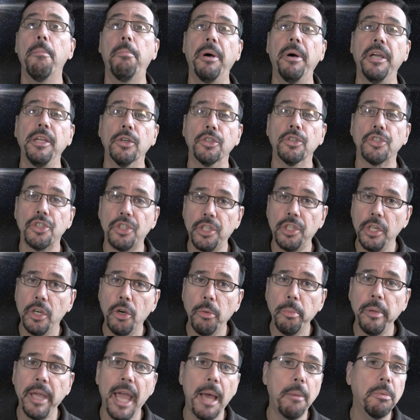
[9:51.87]
but you'll
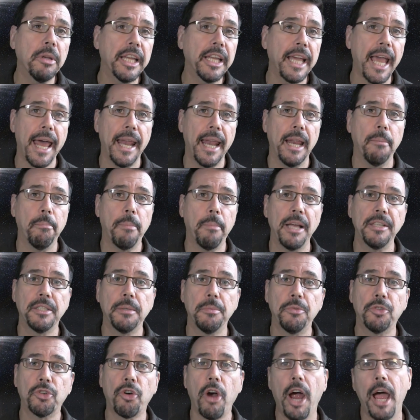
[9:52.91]
still be able to get it by
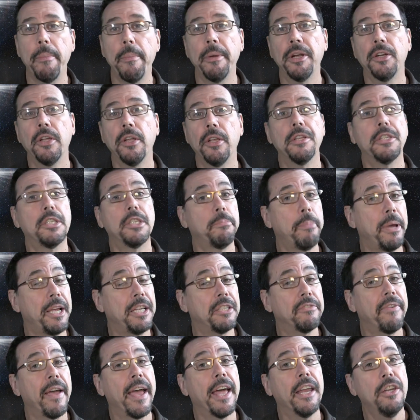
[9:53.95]
subscribing to the
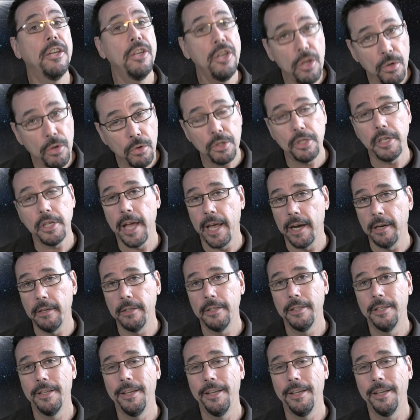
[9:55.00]
Space Fan News channel.